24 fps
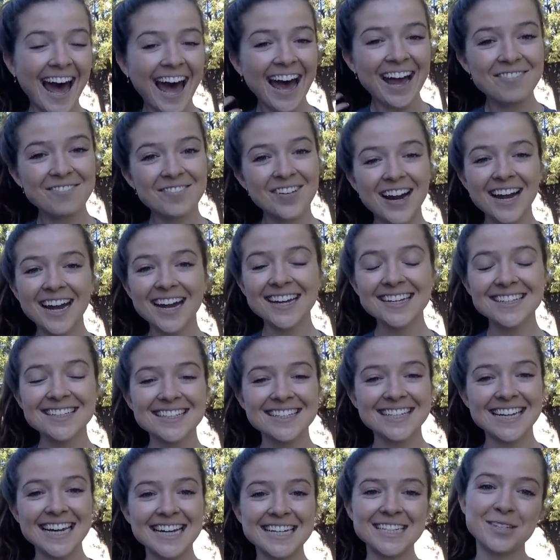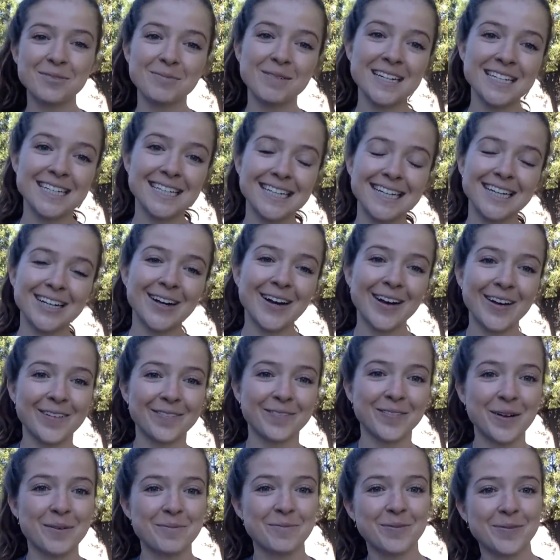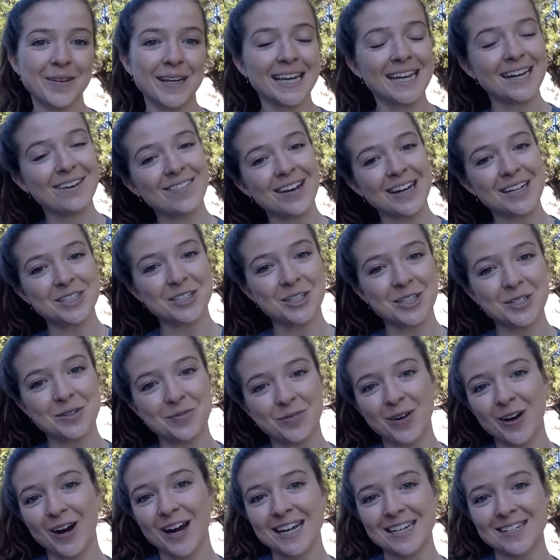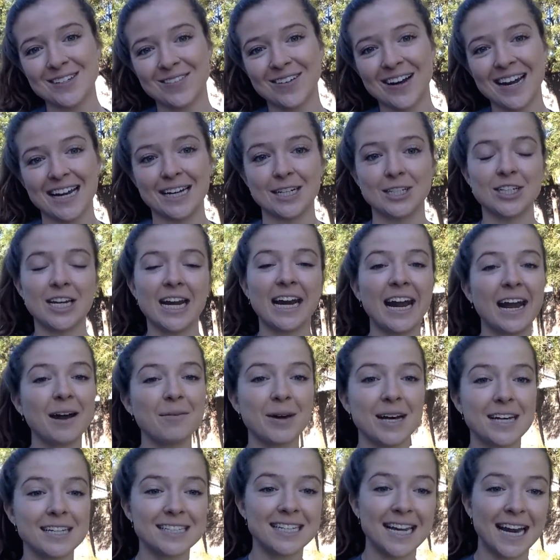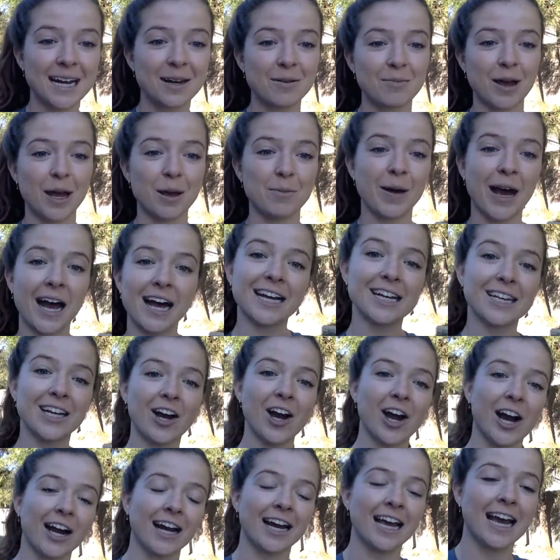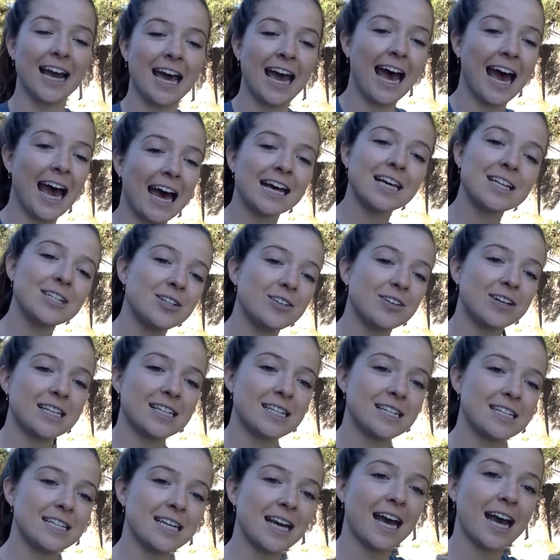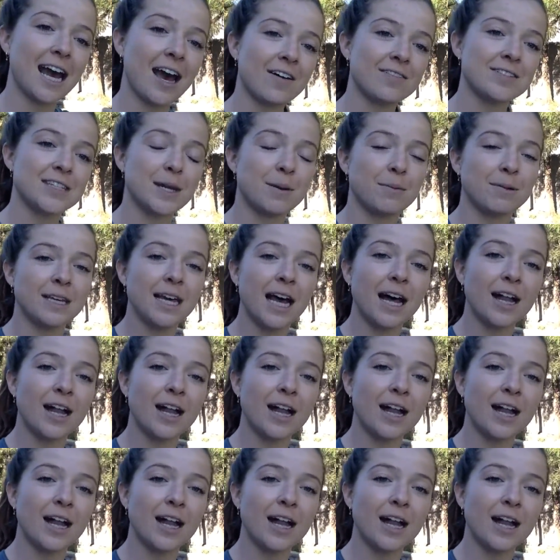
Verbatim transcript: Hi friends, it's Miss Kiera from Kid Ventures Forest Ranch and I'm outside in my backyard. As you can see I have some